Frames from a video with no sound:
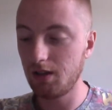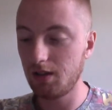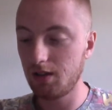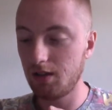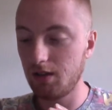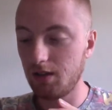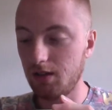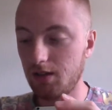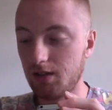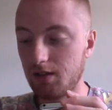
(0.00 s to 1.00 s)

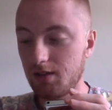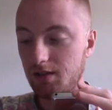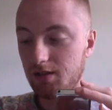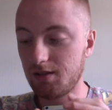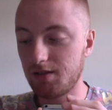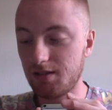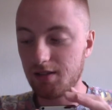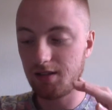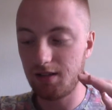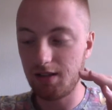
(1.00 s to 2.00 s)

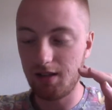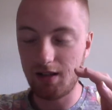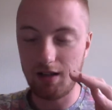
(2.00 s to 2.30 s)
[no speech]